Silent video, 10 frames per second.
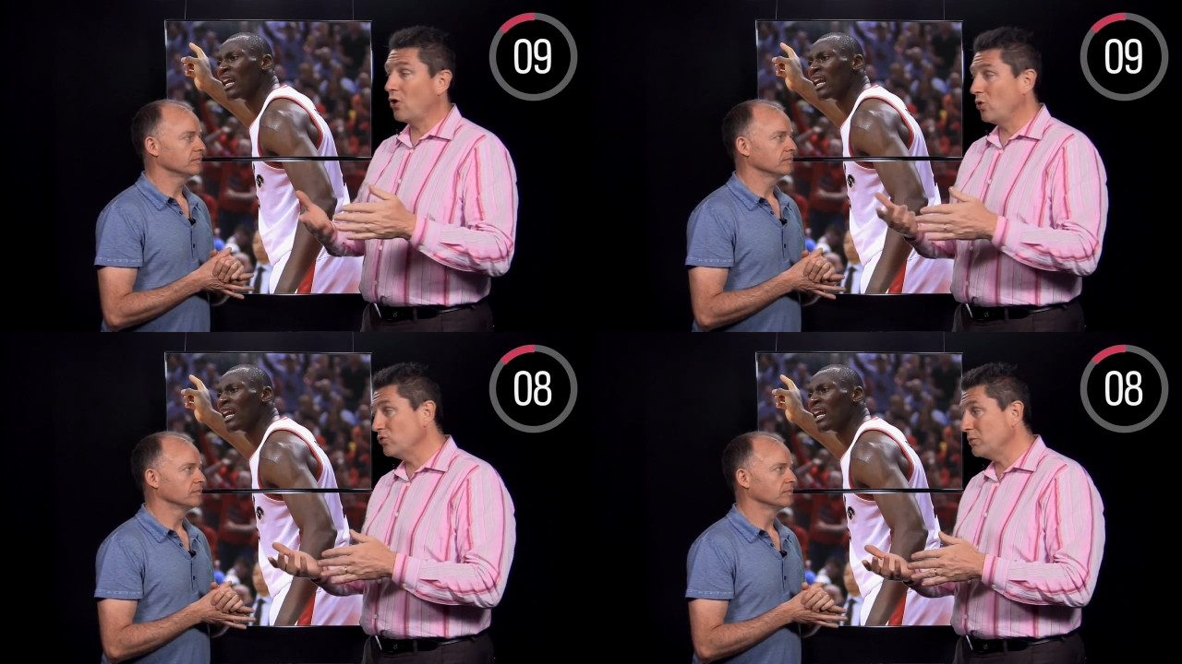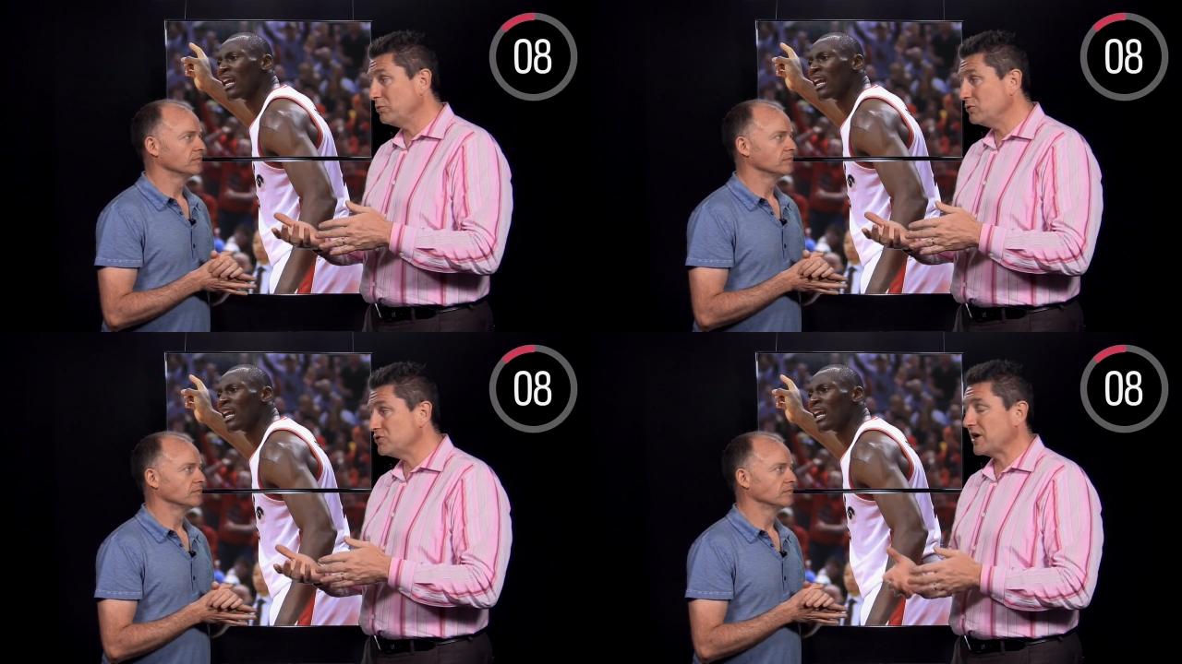Speaker 1: own the
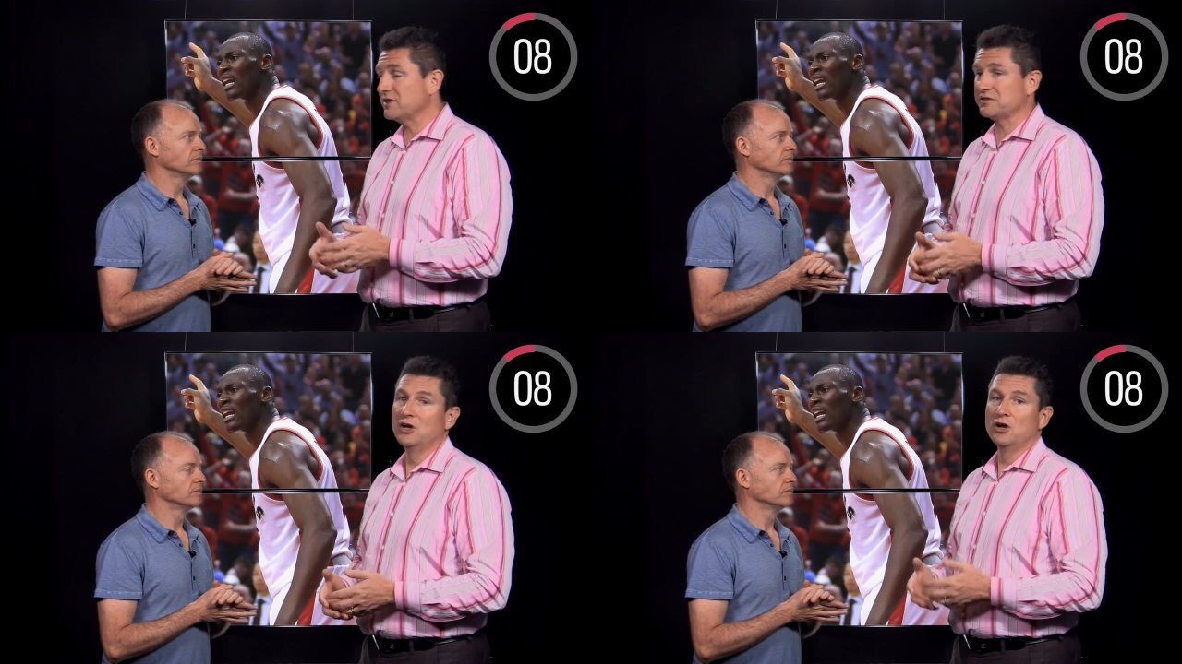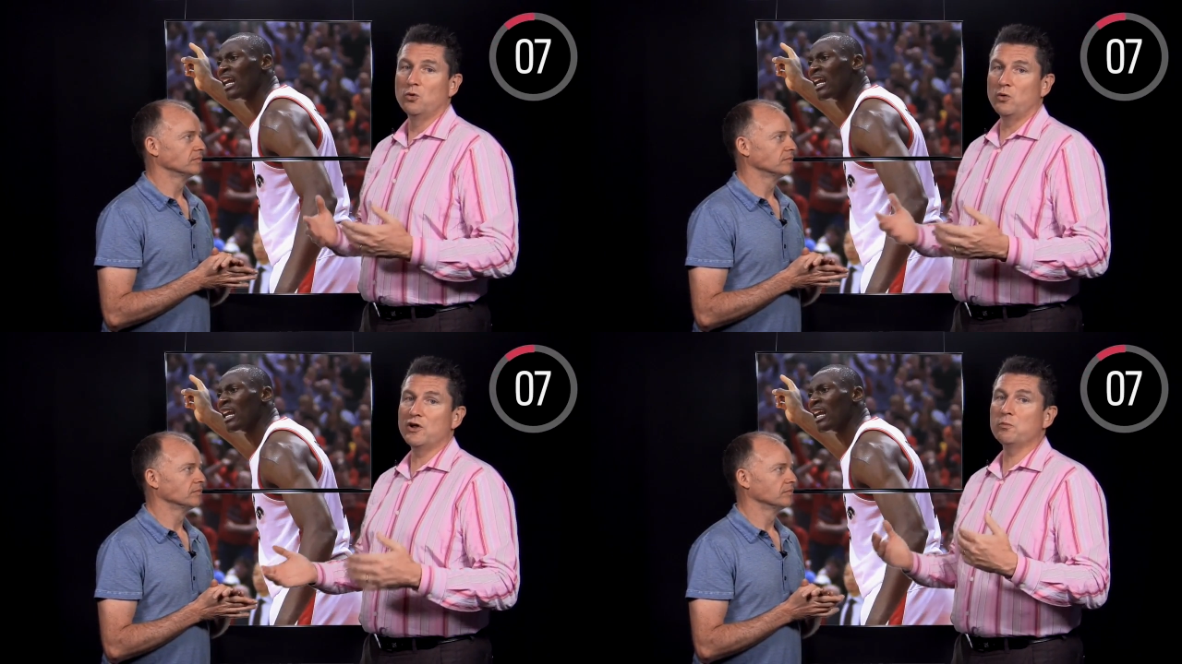Blue Jays.
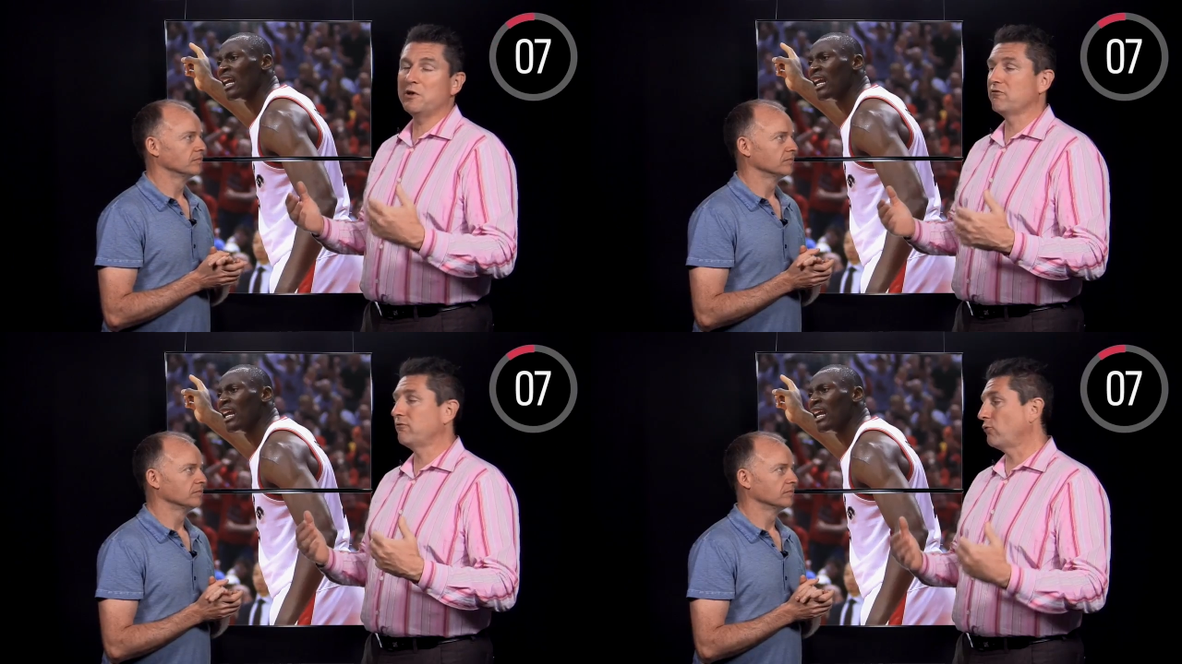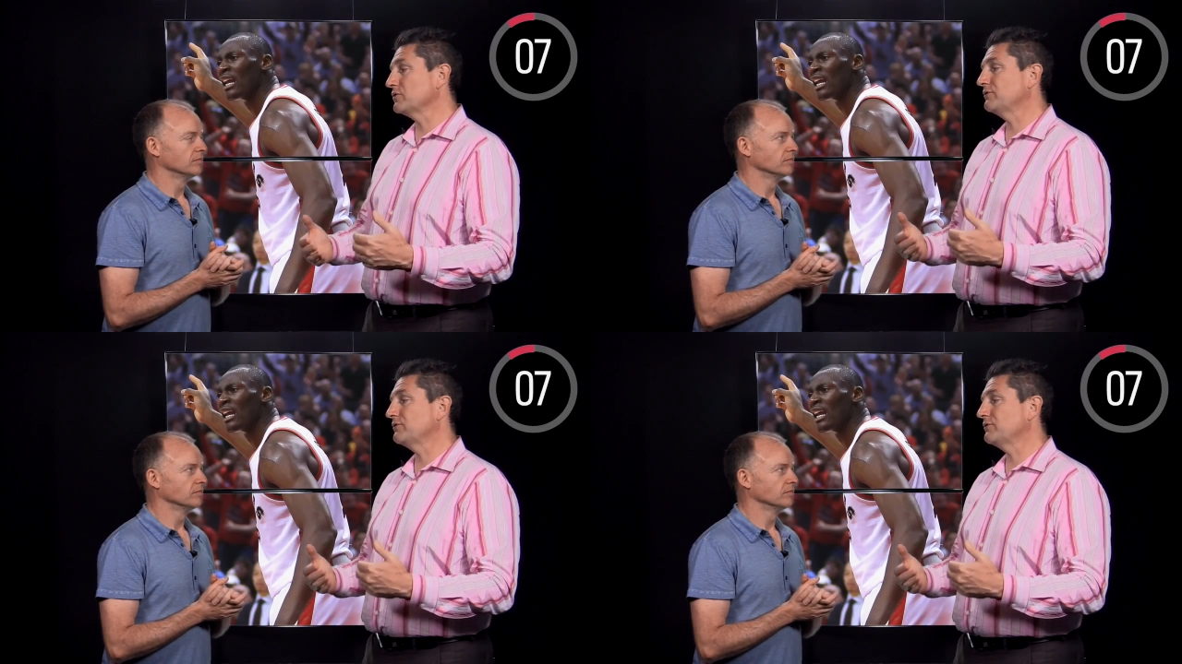We are being force